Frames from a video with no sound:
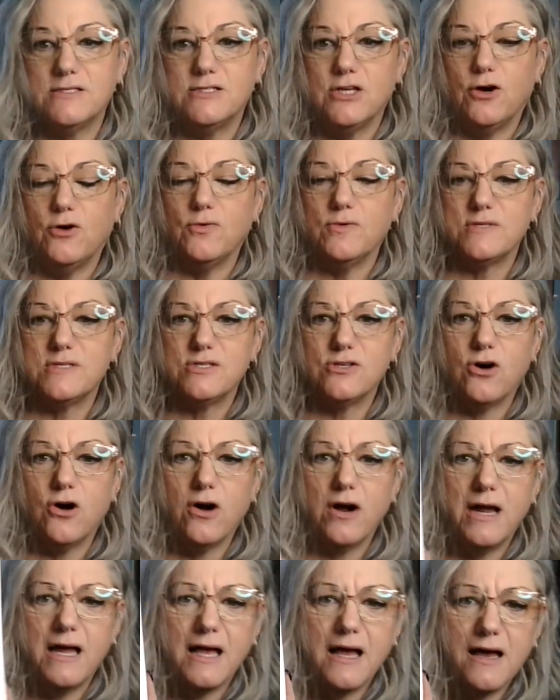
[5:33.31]
So
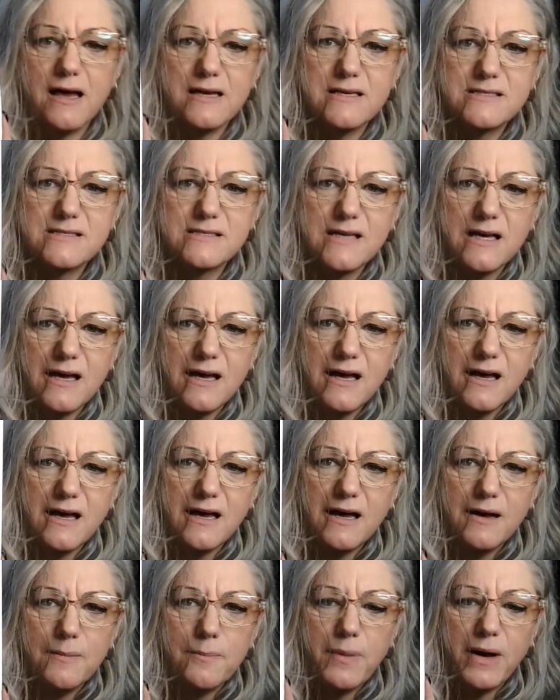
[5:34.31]
sorry, guys
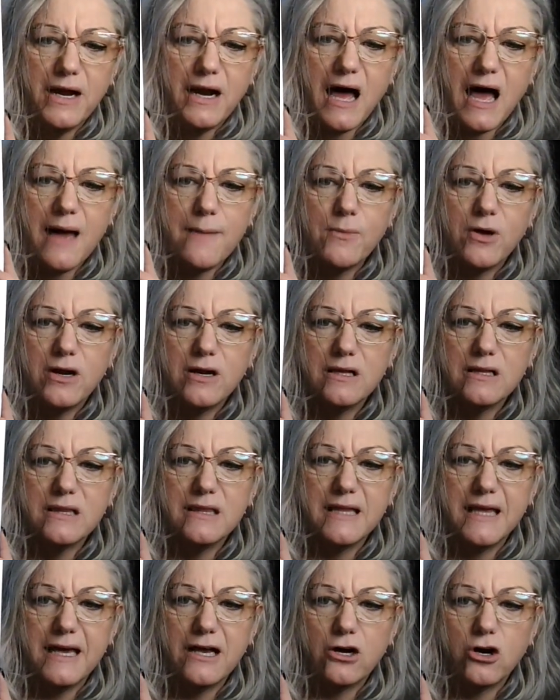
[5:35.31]
but I'm going to
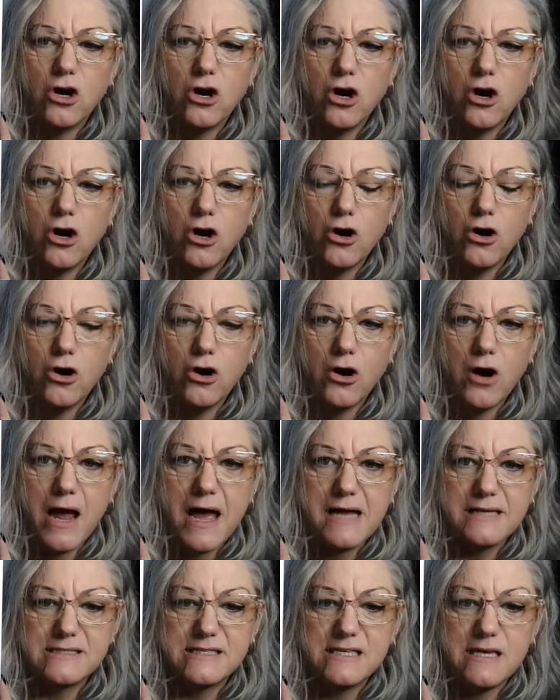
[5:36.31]
link her
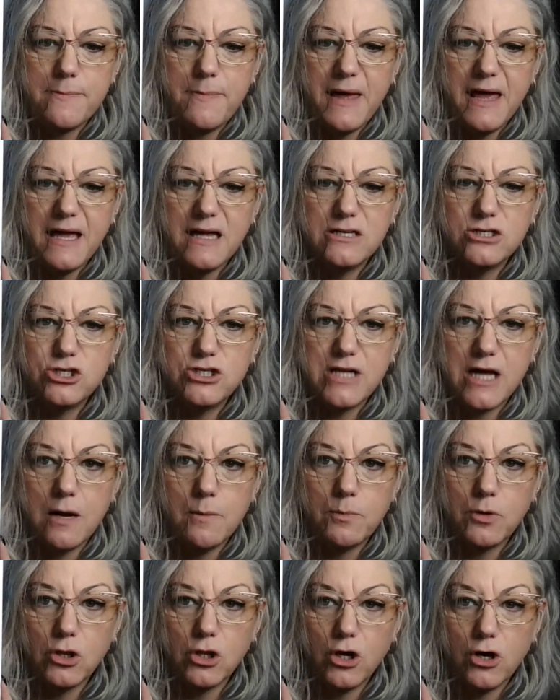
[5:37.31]
Etsy page
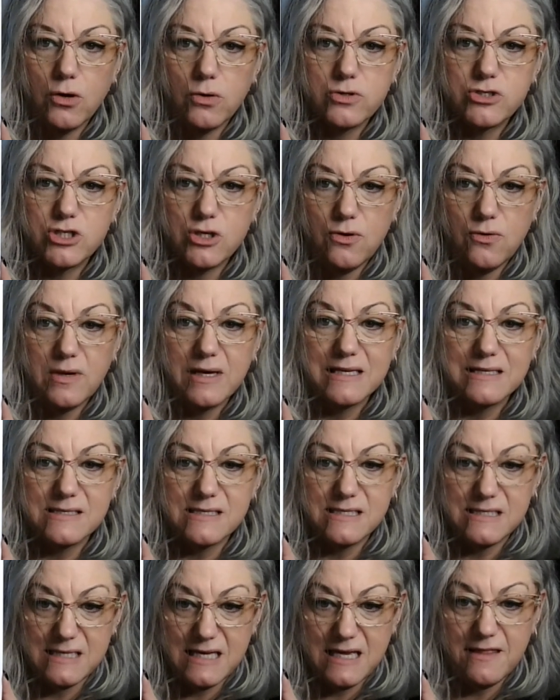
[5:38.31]
down below so you can
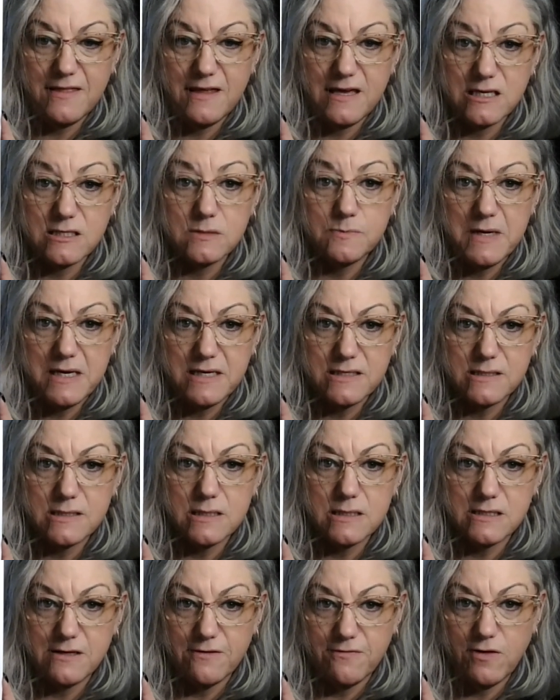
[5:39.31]
see these
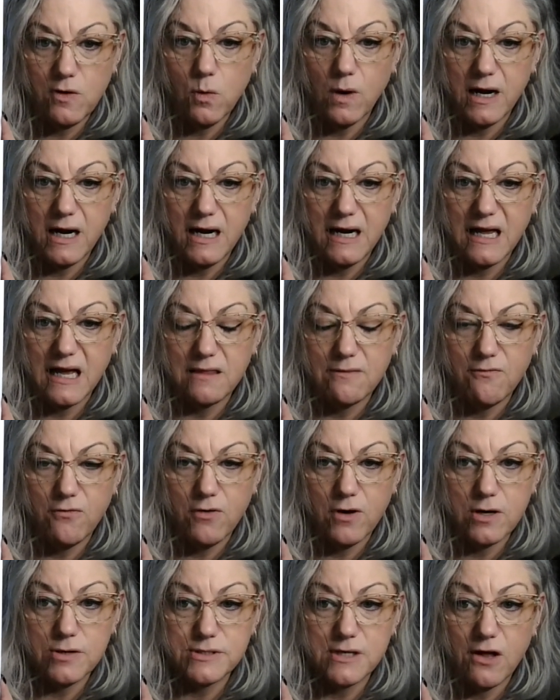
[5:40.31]
pieces if you wanted to get them
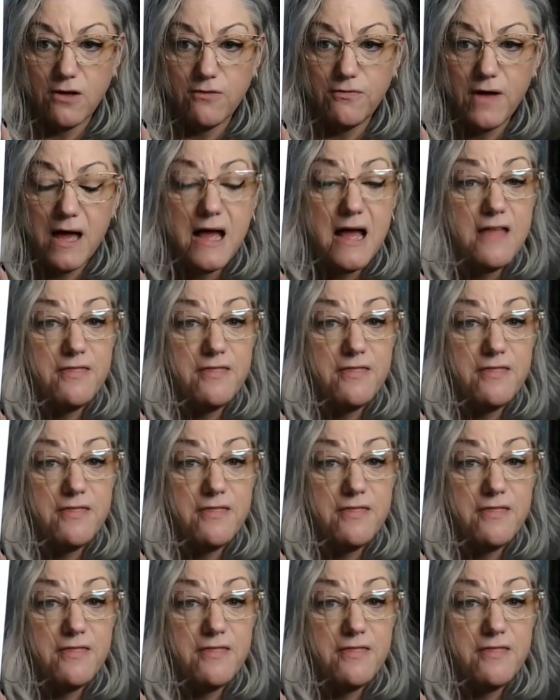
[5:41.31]
for yourself.